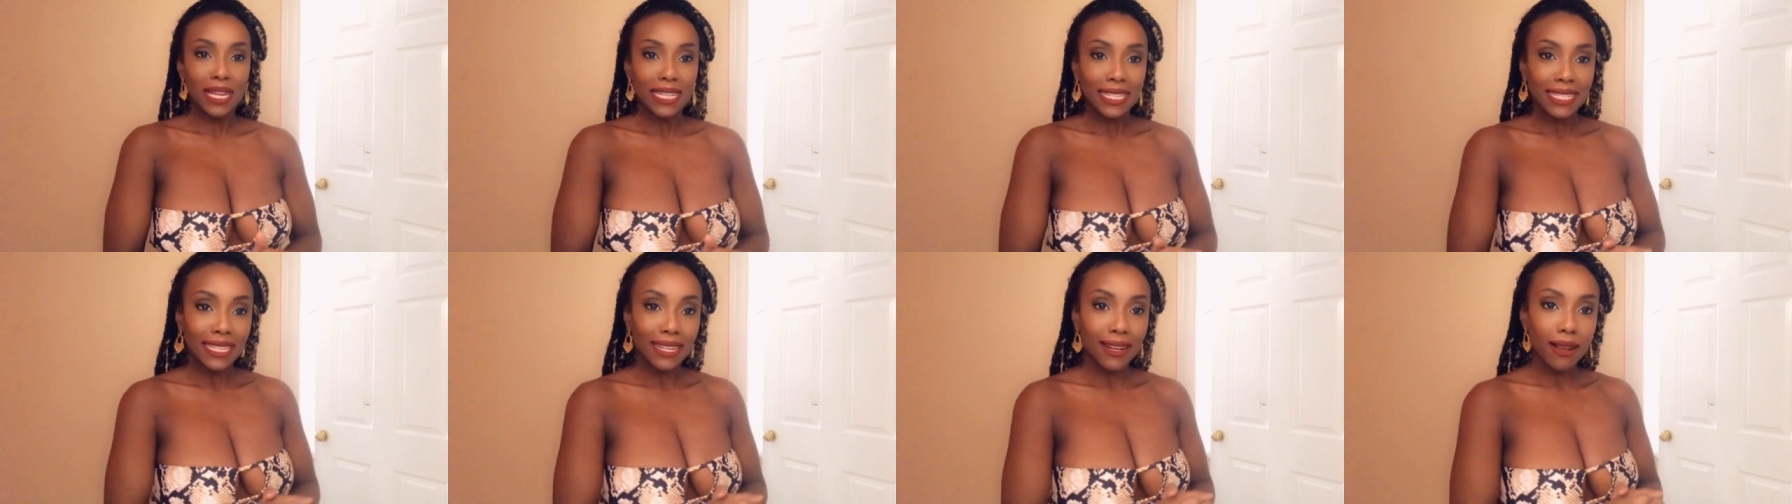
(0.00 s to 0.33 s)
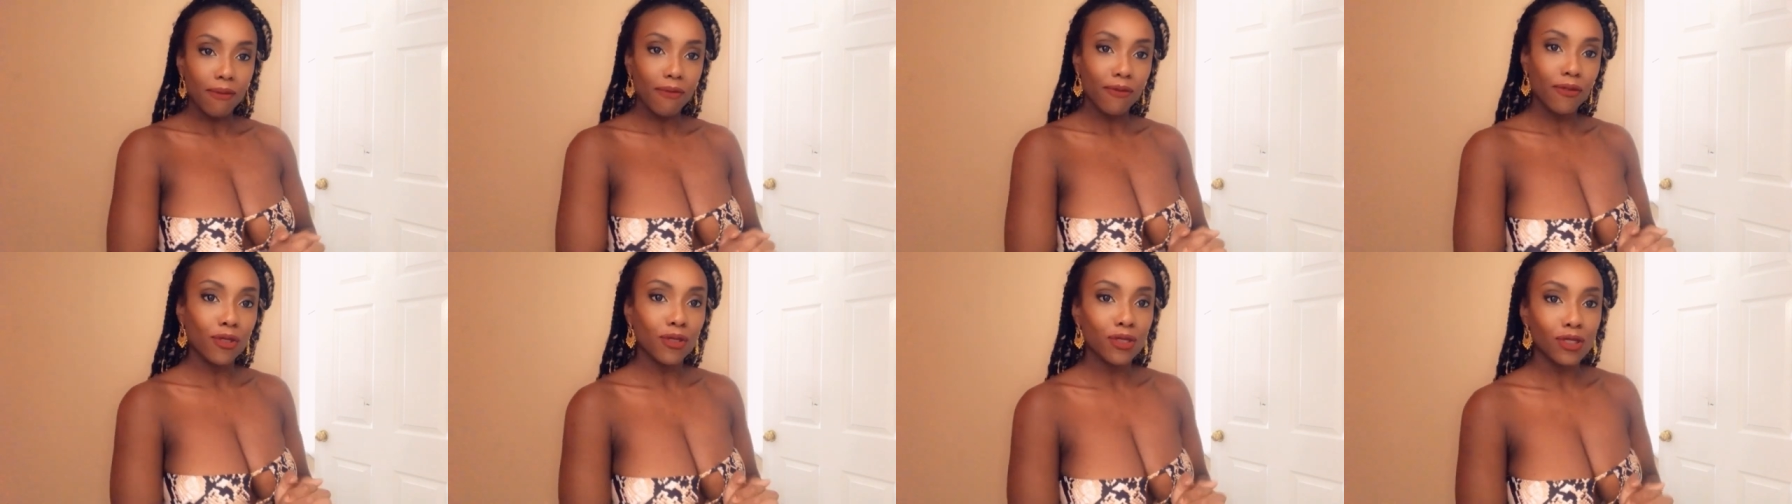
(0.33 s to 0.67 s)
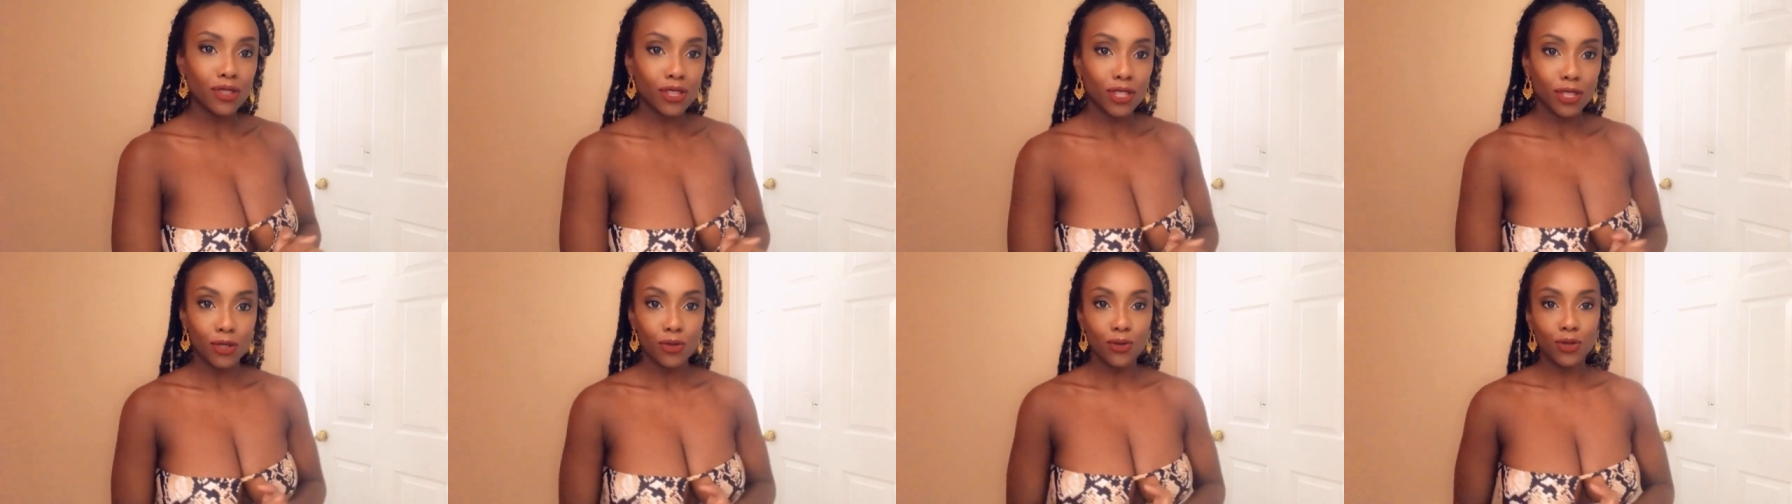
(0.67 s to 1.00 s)
it up for this
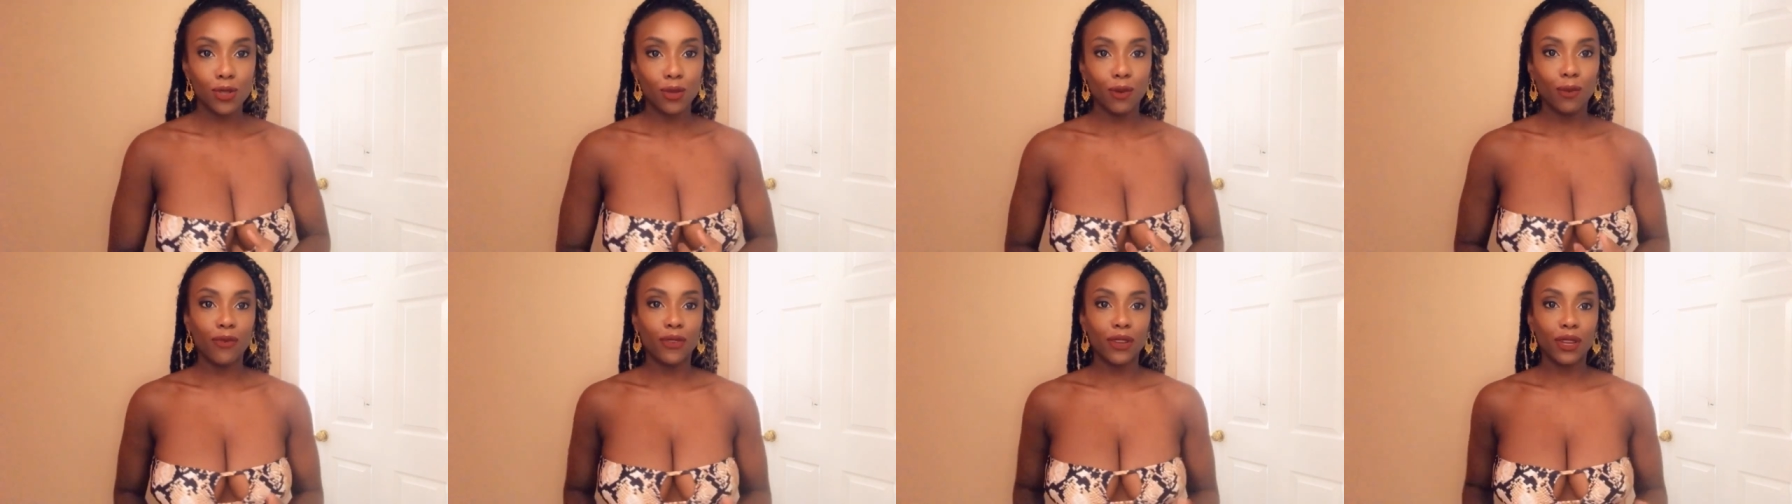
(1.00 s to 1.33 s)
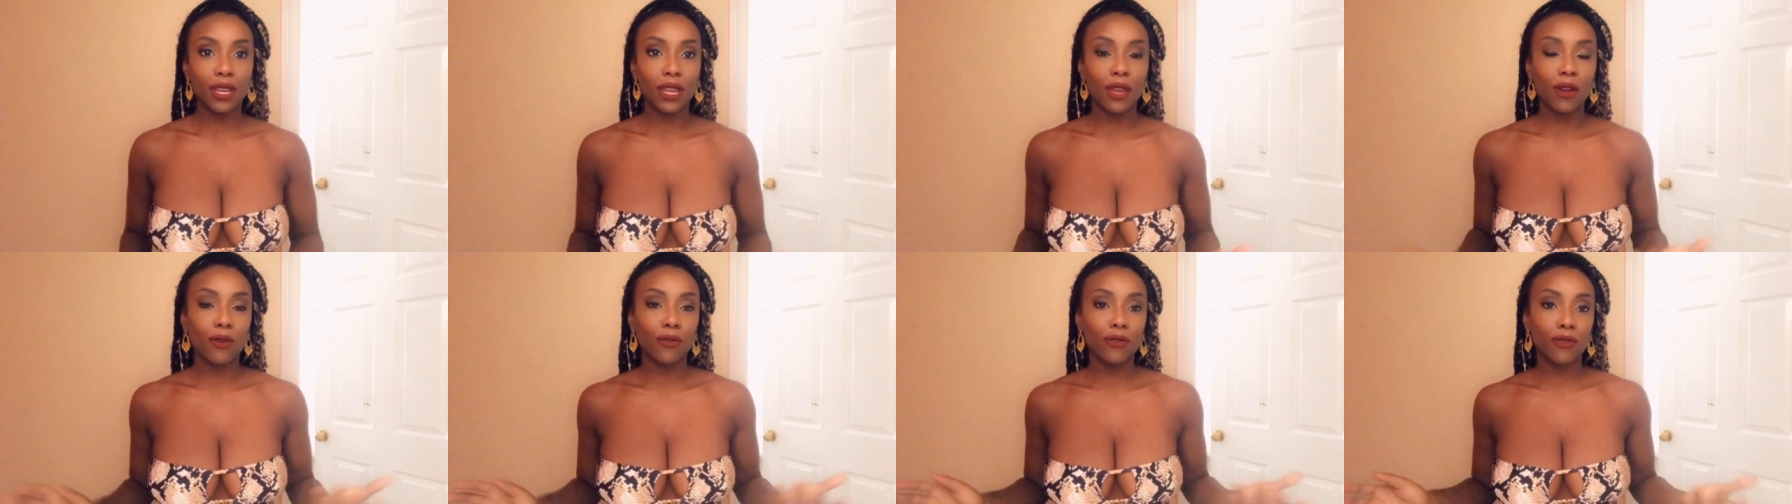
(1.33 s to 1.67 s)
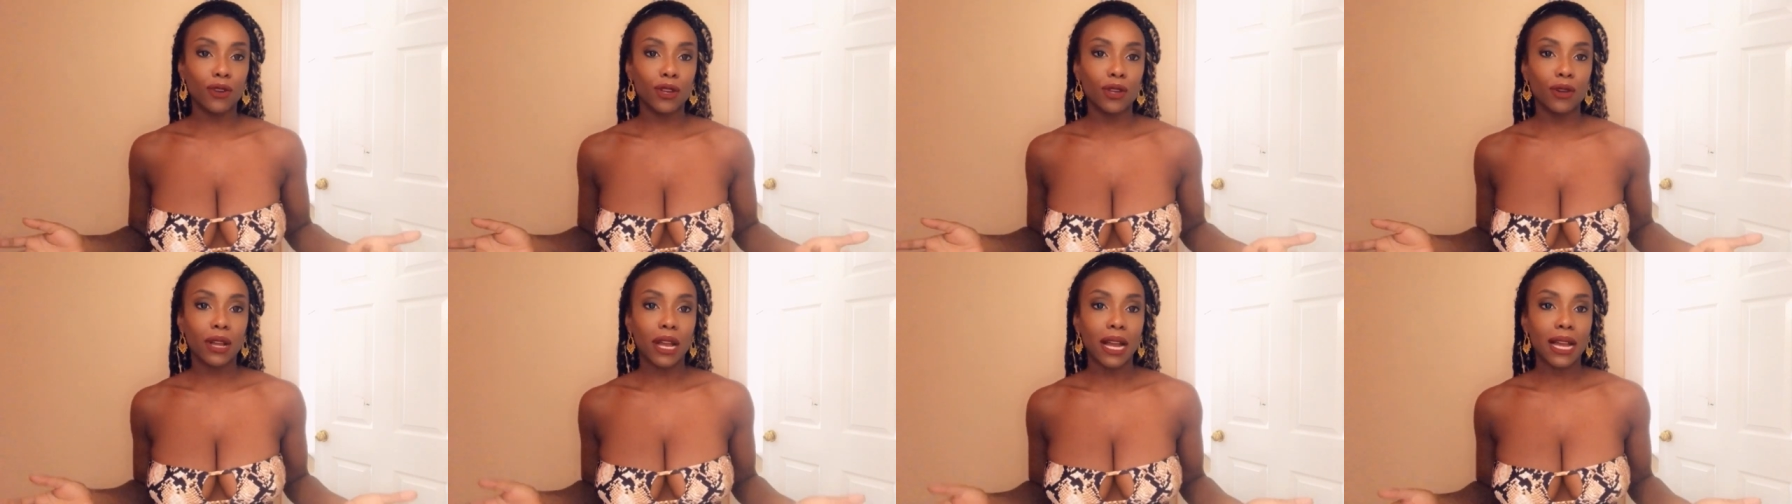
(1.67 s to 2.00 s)
YouTube video for you
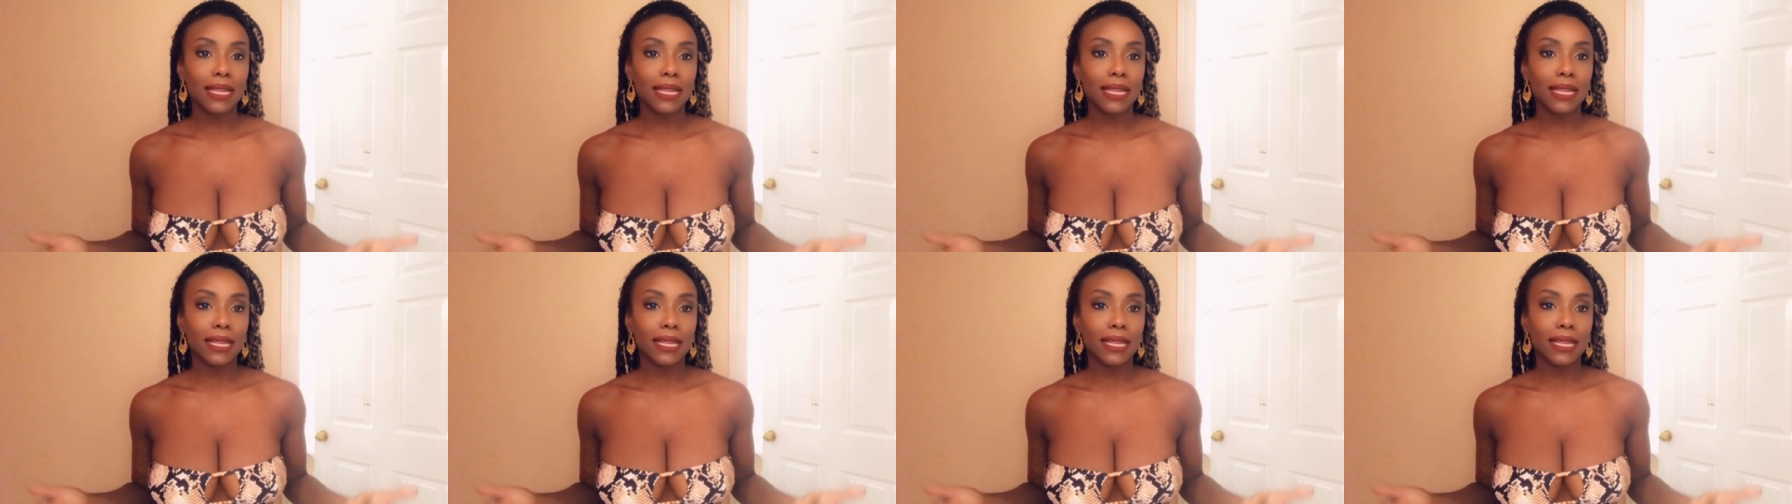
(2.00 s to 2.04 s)
guys.